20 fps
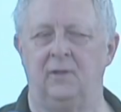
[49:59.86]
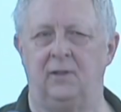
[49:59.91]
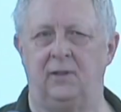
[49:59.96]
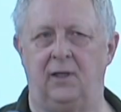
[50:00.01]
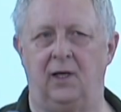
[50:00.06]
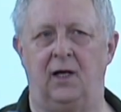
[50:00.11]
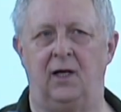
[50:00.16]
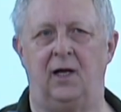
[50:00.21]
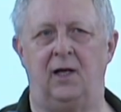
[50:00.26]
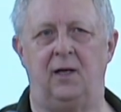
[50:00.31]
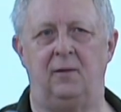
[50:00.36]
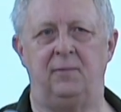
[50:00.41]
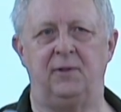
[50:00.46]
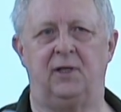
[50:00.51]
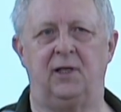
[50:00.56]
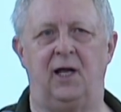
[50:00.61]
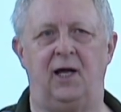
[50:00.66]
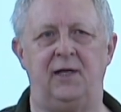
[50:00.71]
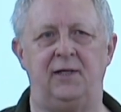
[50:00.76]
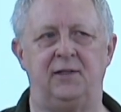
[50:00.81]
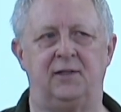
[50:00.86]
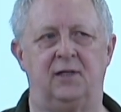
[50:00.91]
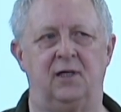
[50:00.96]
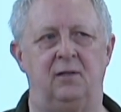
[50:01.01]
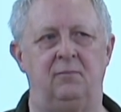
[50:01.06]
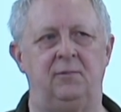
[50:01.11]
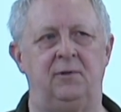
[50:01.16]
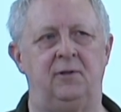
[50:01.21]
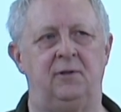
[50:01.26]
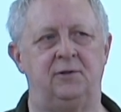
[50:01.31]
Yeah, and I'd be glad to
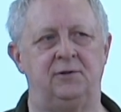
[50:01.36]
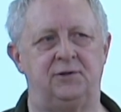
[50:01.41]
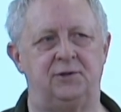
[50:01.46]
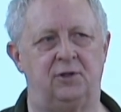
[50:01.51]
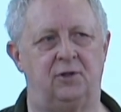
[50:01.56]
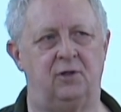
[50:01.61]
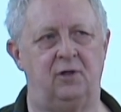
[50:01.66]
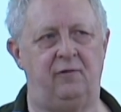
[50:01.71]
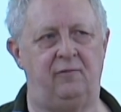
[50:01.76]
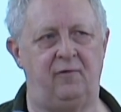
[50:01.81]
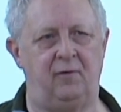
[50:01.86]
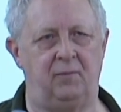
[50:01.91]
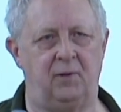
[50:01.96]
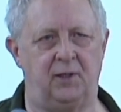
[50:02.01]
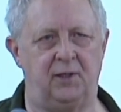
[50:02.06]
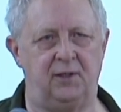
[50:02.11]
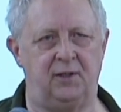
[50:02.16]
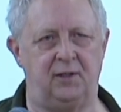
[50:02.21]
come here and show everybody